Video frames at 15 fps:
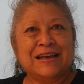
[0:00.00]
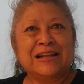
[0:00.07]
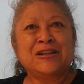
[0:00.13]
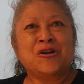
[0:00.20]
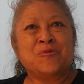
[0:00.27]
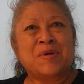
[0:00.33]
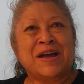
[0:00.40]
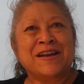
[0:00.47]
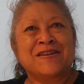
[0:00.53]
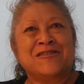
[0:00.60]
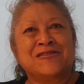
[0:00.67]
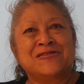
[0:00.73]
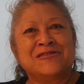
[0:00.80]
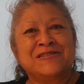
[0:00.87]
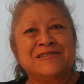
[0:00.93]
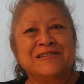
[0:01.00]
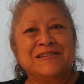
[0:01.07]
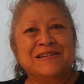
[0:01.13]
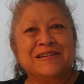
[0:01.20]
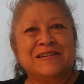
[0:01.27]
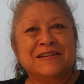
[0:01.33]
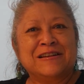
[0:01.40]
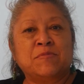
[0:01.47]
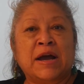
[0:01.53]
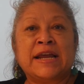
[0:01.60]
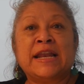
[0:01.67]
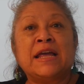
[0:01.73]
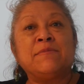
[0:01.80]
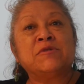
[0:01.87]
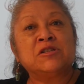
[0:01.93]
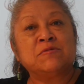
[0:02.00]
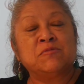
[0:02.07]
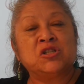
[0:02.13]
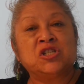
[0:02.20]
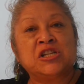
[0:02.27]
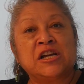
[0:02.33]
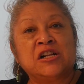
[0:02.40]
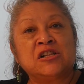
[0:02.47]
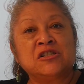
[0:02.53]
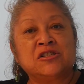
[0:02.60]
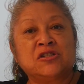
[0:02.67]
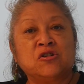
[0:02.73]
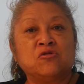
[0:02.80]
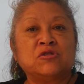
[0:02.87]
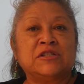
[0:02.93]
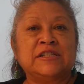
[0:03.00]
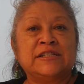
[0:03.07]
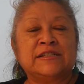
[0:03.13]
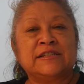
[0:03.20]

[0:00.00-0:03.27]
Hello, Michael. My name is Michelle Tsosie